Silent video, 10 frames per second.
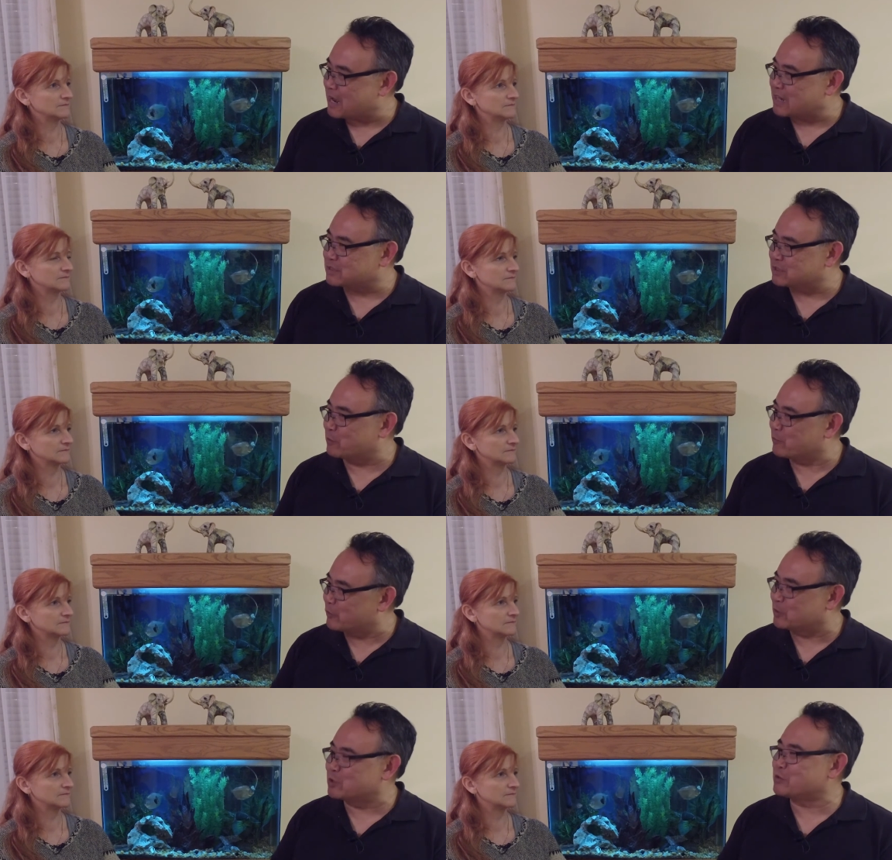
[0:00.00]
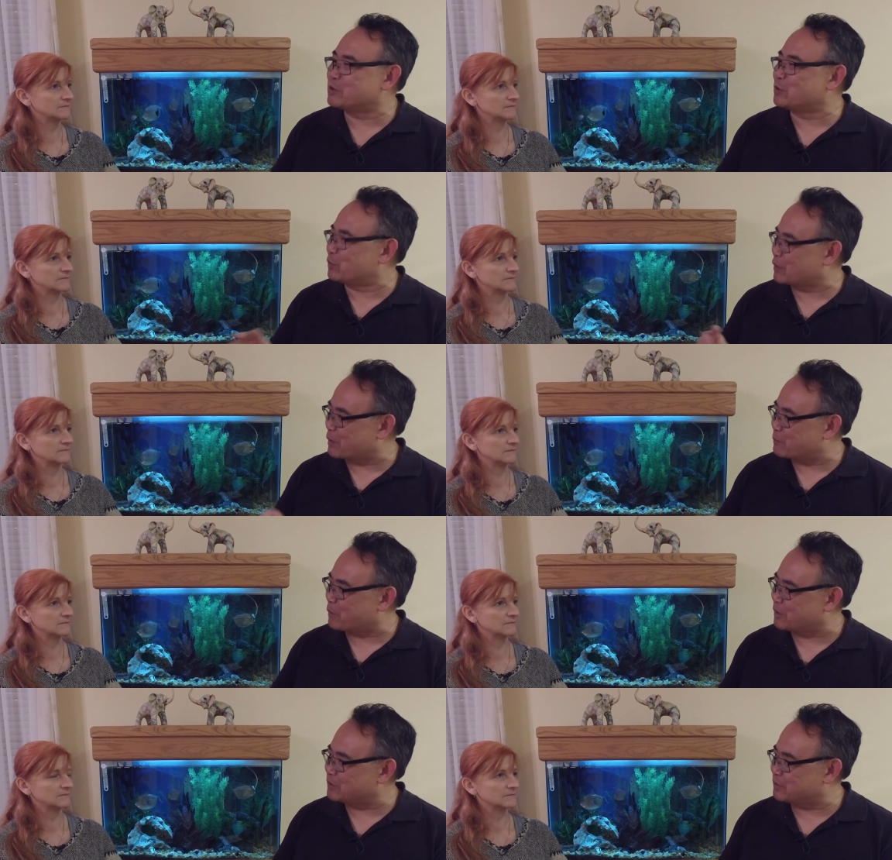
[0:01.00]
Speaker 1: of ask, you know, for those of you who weren't on
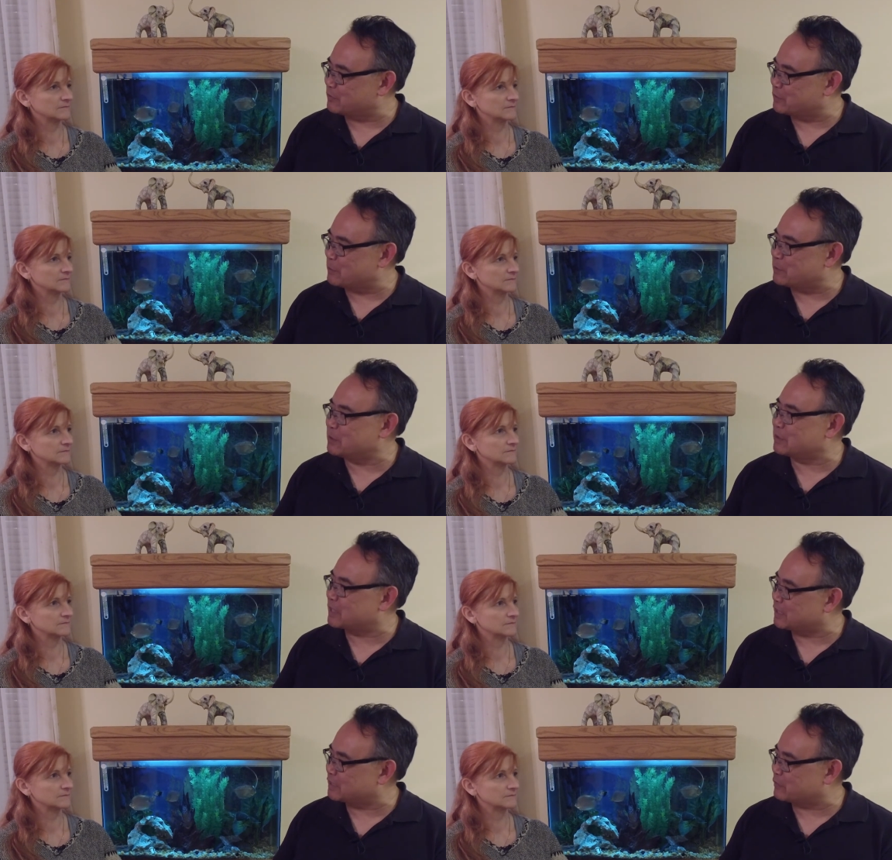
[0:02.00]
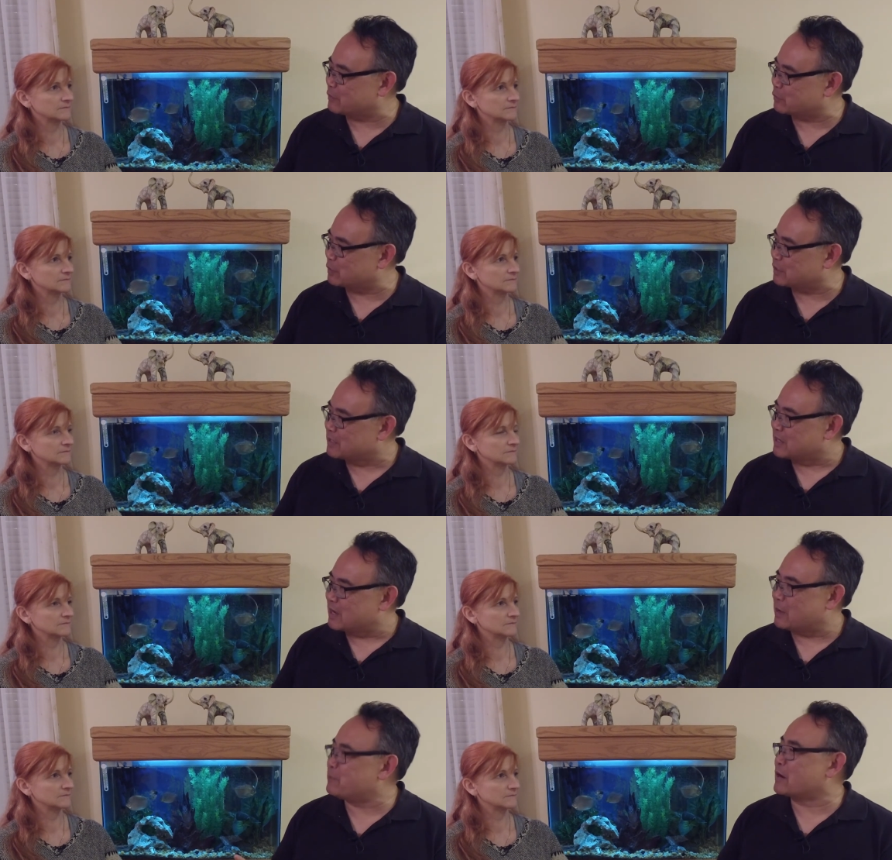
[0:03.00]
part of the interview, maybe you can kind of give everyone
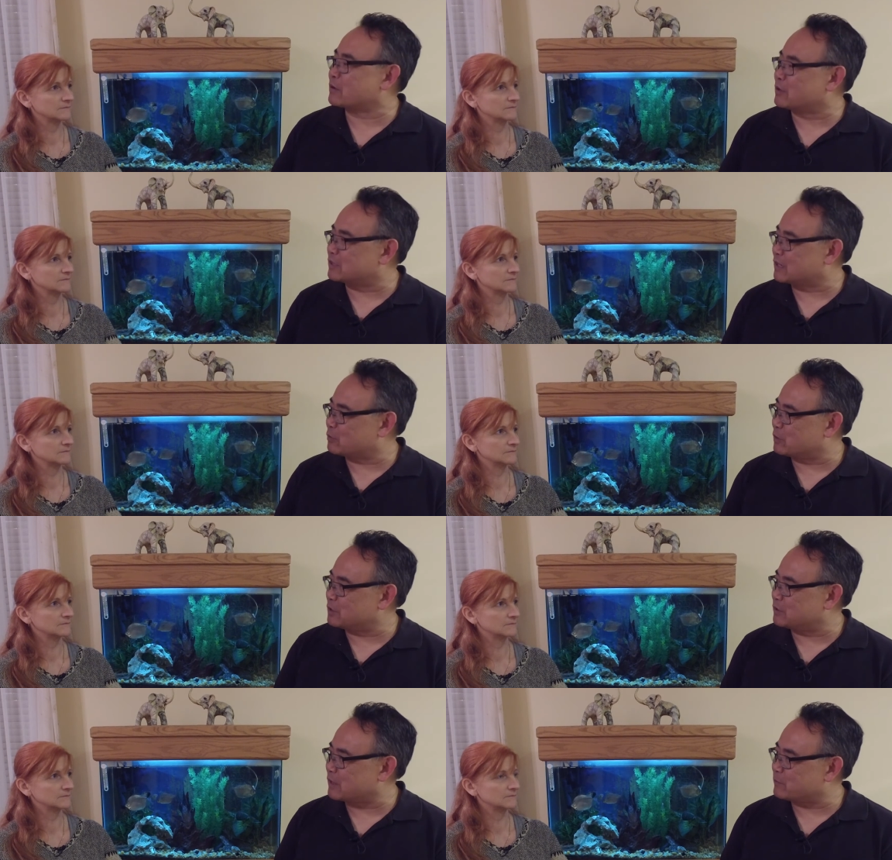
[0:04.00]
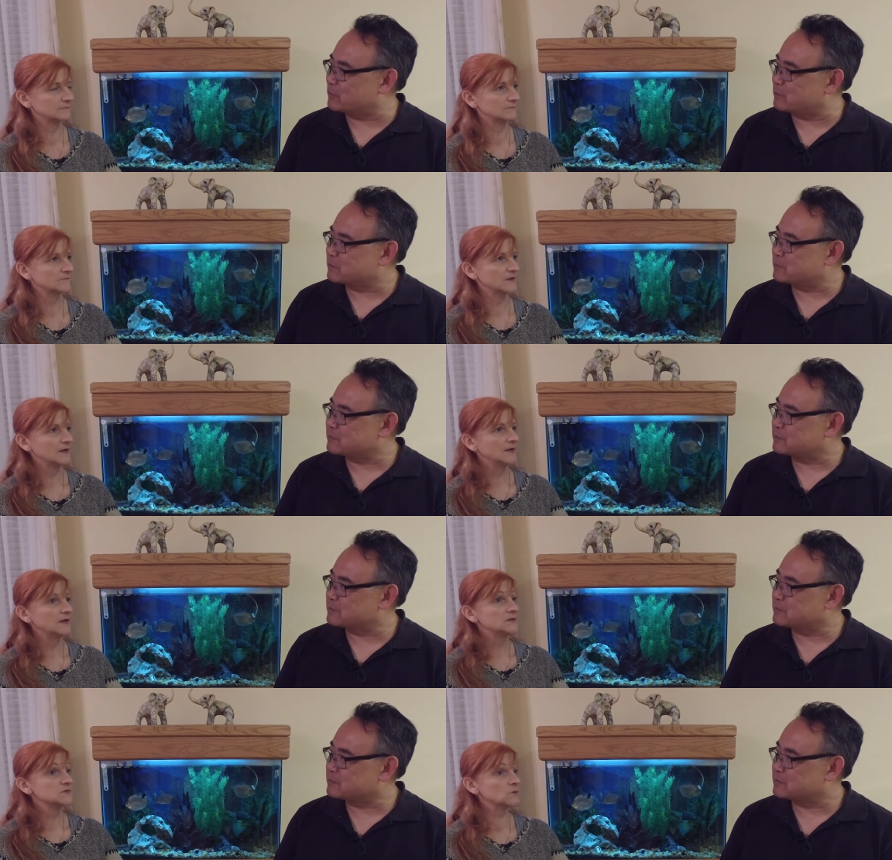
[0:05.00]
a background, kind of where you came from.
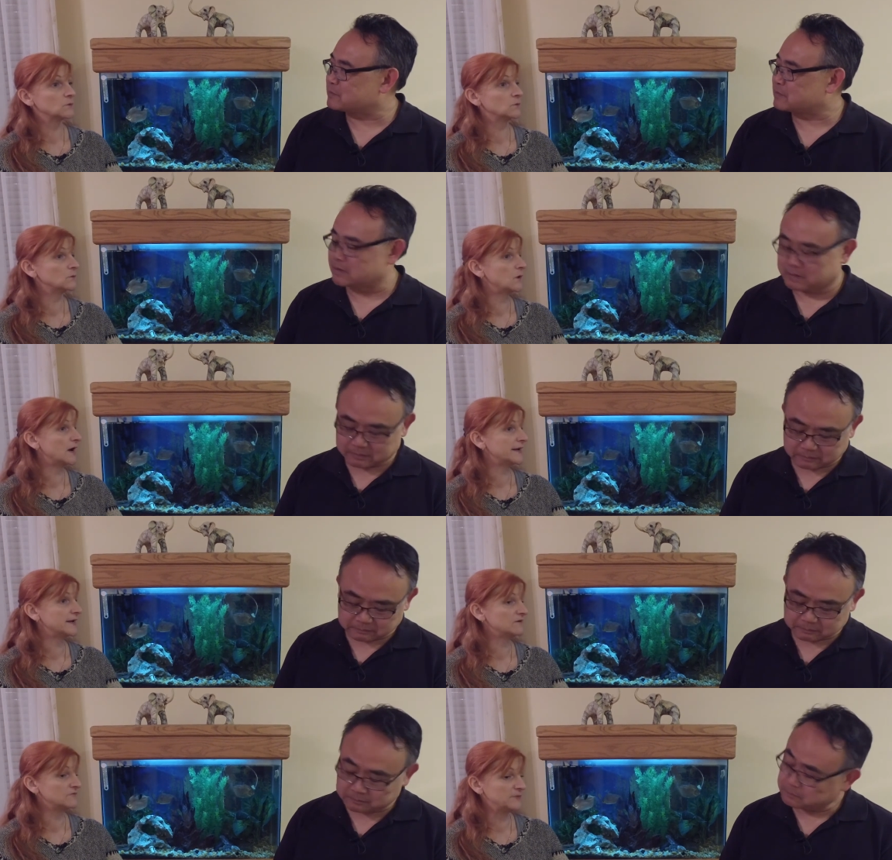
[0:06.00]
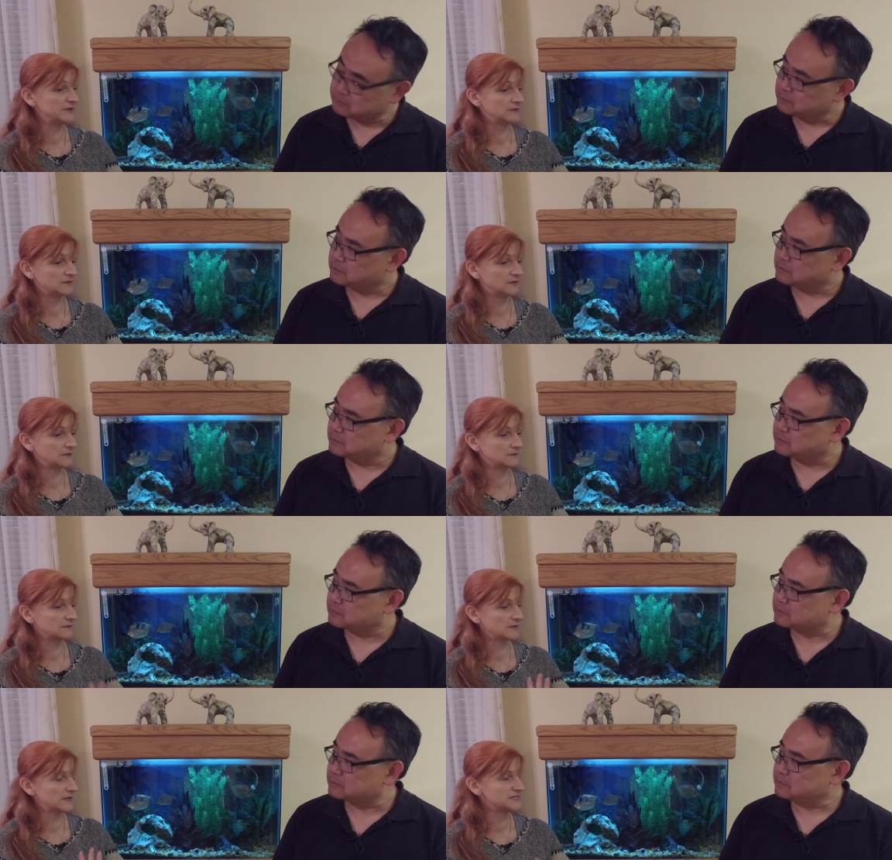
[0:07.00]
Speaker 2: So I have been in
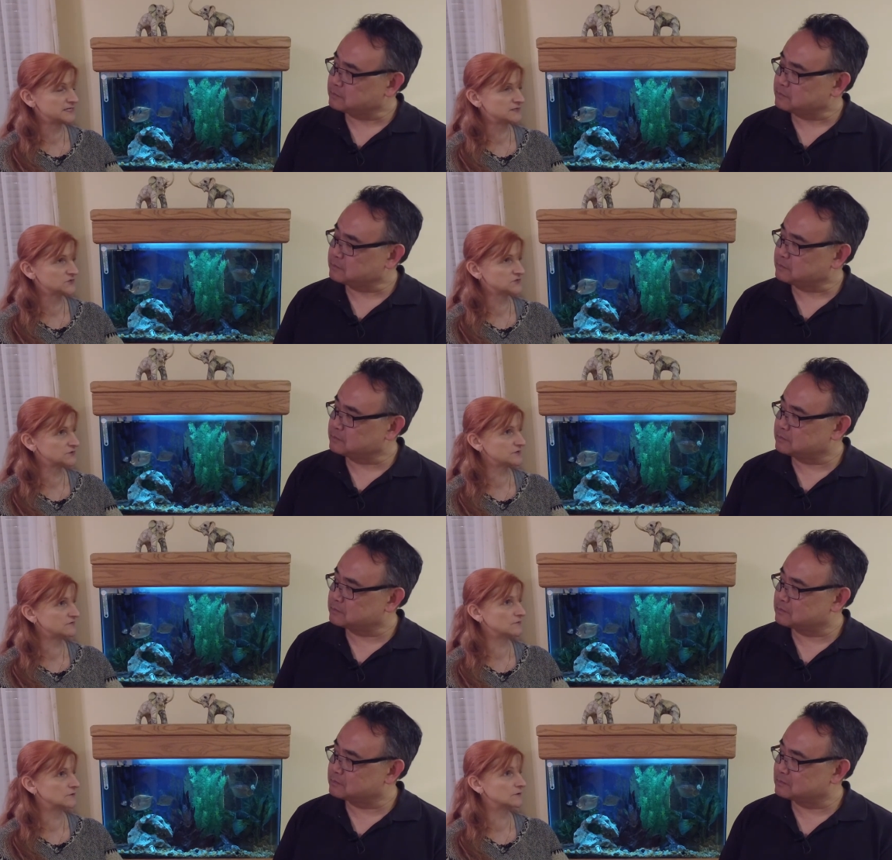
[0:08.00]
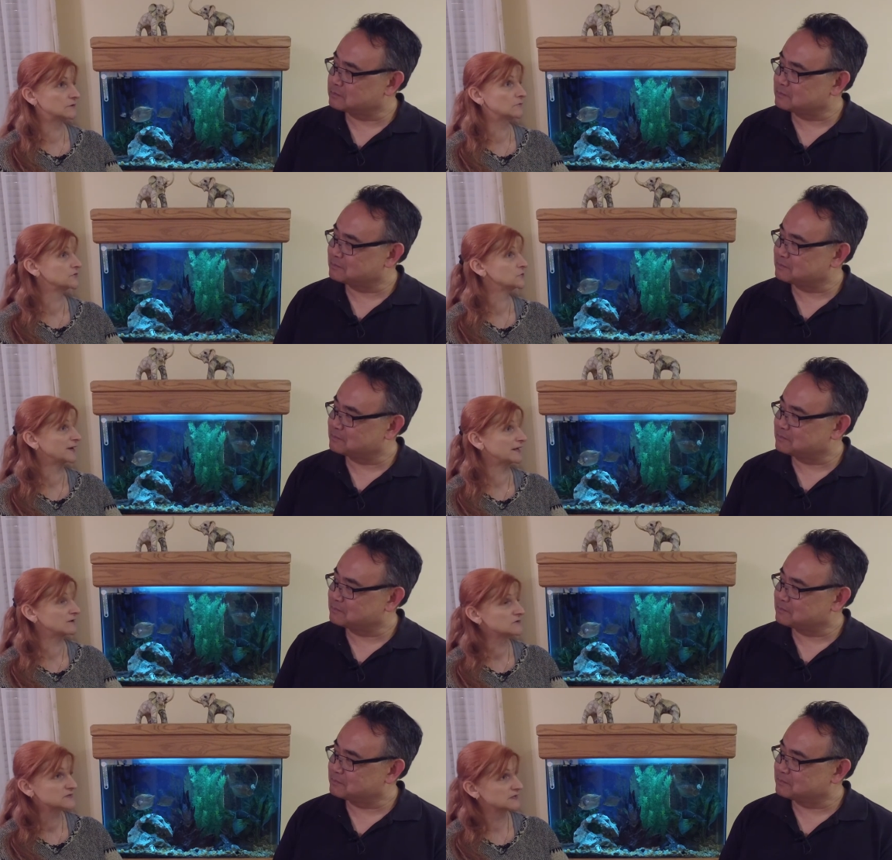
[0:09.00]
the IT industry for over 20
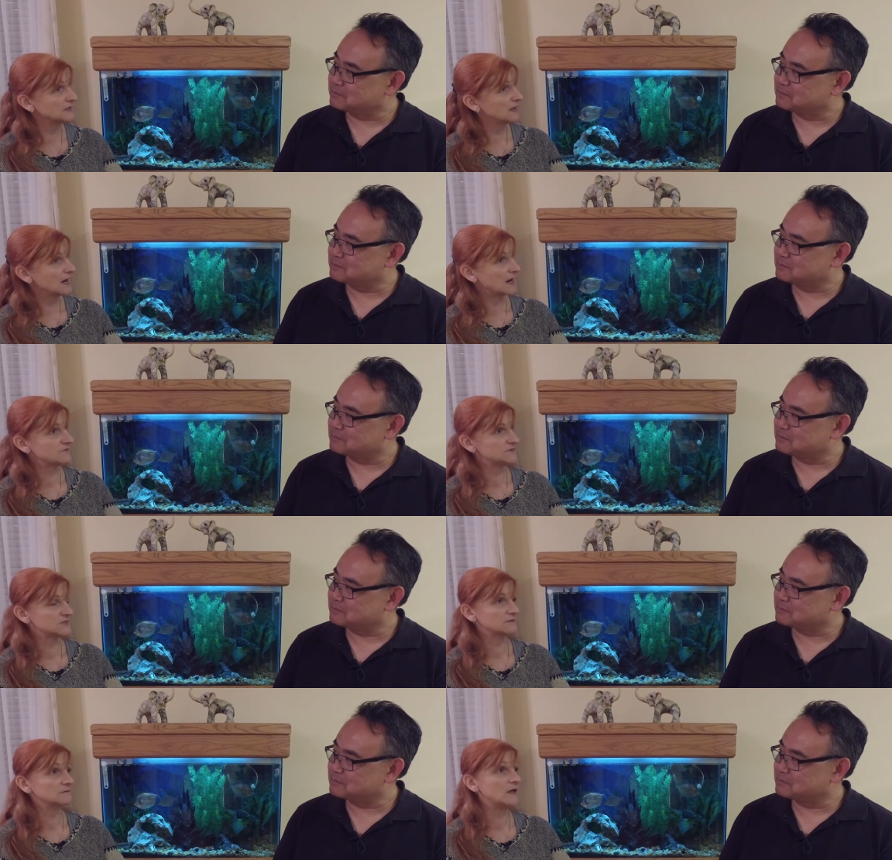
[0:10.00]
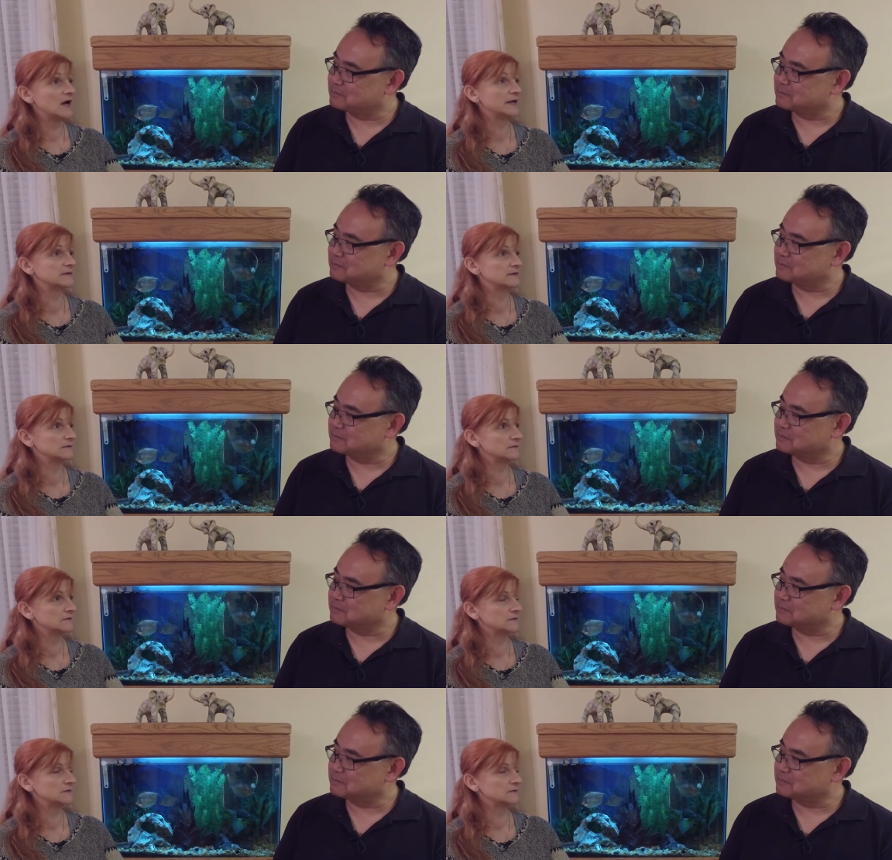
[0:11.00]
years. I've done a lot in